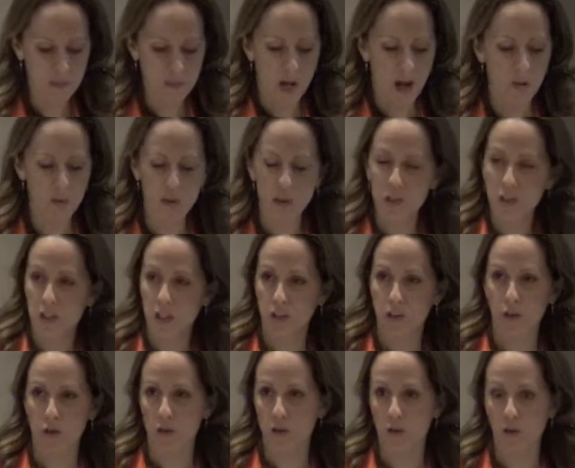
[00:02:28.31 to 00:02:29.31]
I would just sit
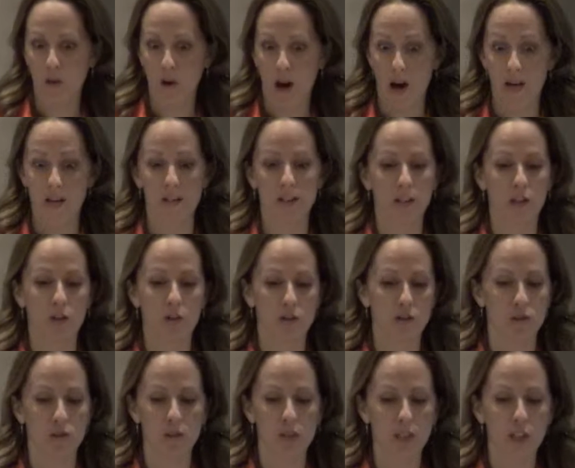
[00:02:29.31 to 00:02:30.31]
there and cry as I could
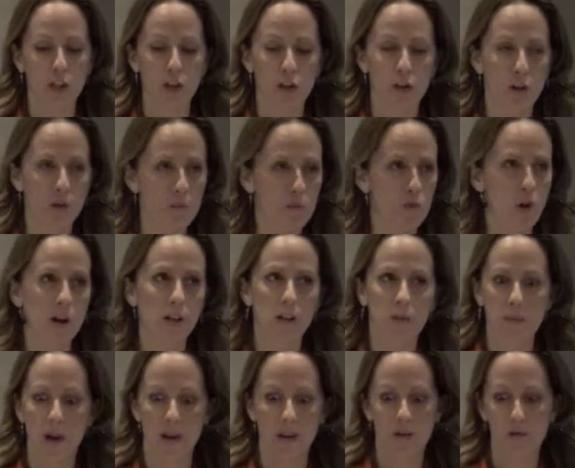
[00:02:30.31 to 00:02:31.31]
just hear him
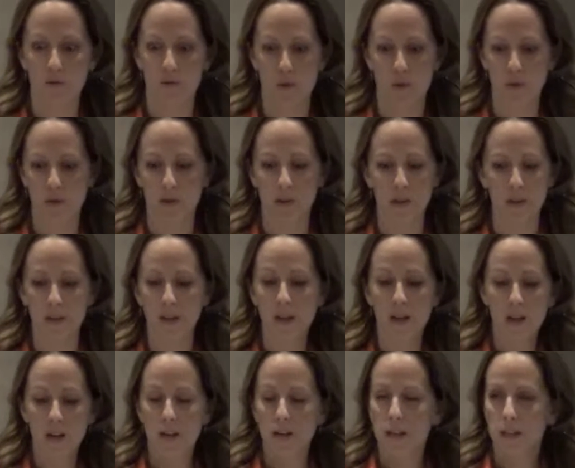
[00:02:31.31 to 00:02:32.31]
running back and forth and
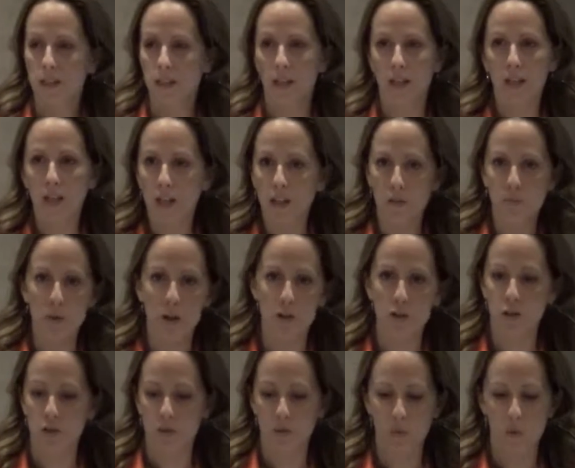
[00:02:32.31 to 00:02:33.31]
kicking and
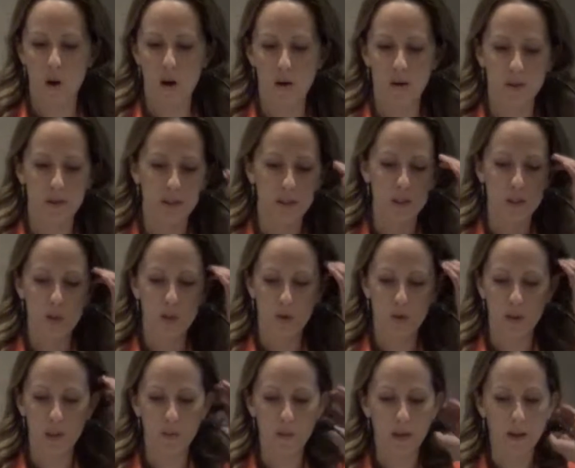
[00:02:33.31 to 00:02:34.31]
punching the walls and
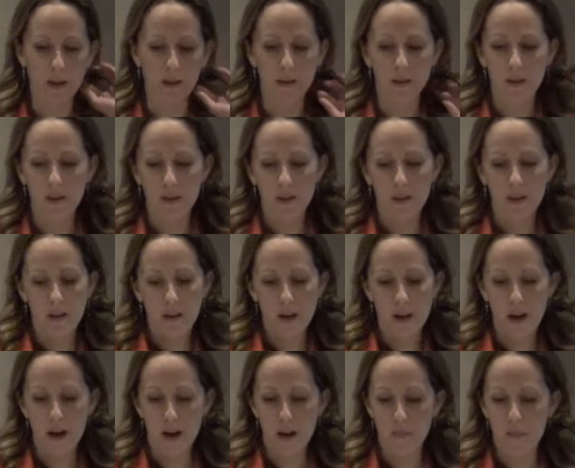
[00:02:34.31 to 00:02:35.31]
screaming.
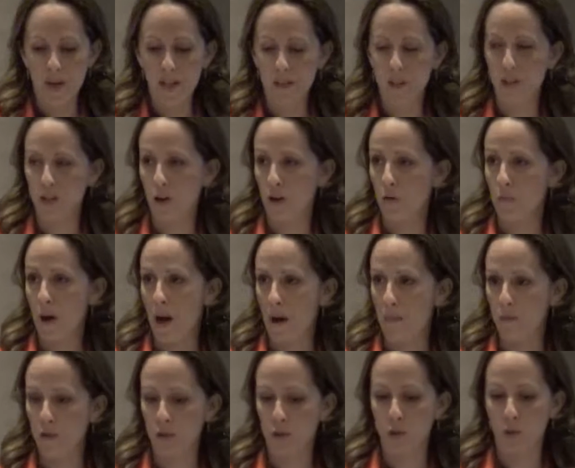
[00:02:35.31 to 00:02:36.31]
As a young
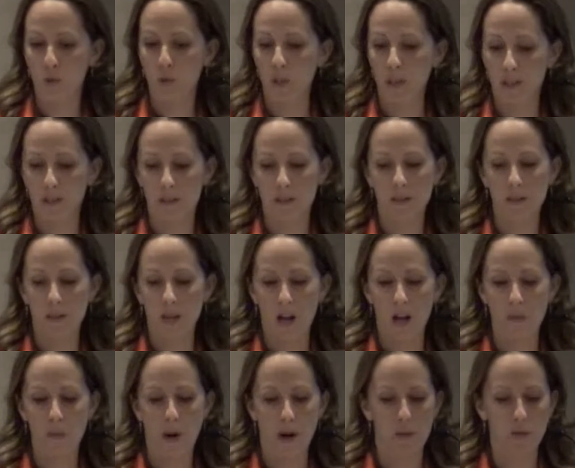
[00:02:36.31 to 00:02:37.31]
mom with 2 kids at the
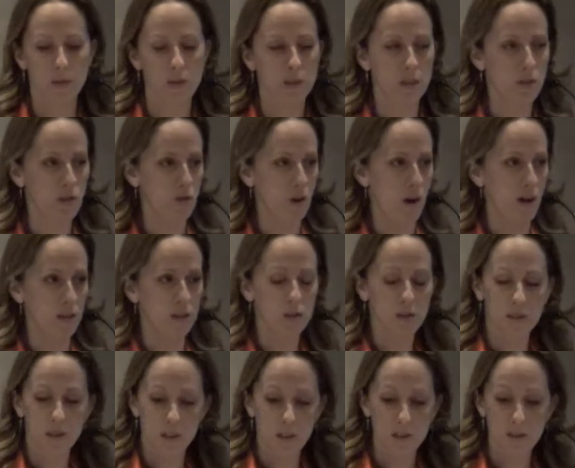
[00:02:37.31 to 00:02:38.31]
time, I was
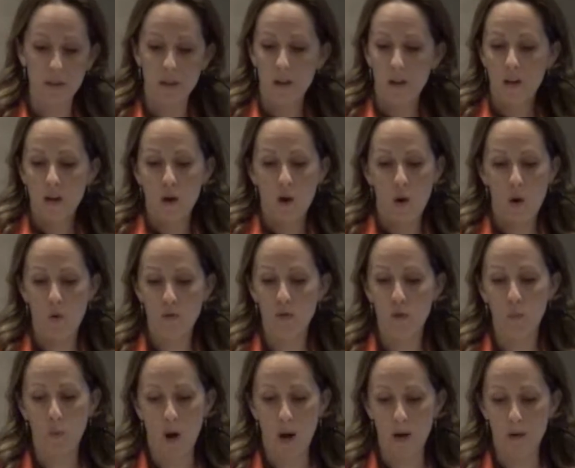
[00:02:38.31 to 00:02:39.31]
exhausted,
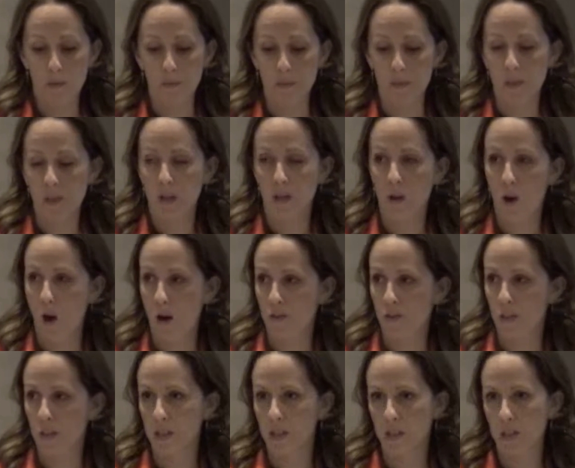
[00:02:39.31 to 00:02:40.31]
overwhelmed, and
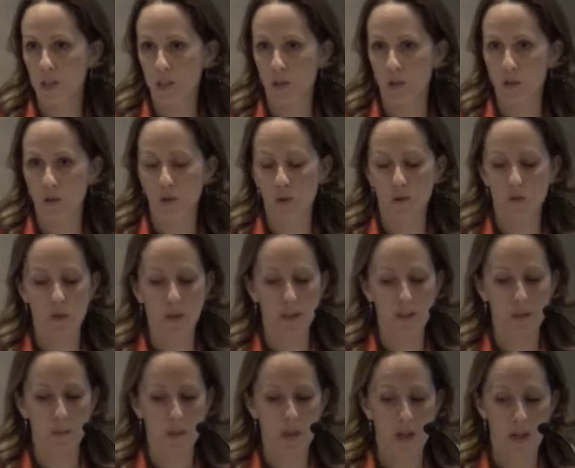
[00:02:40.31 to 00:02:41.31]
often in tears over
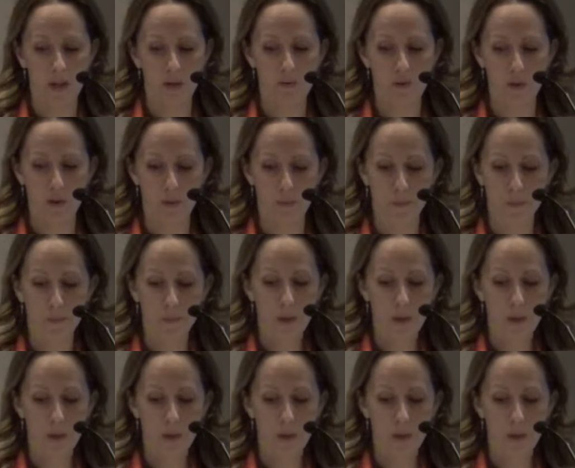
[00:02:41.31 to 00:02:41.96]
his behavior.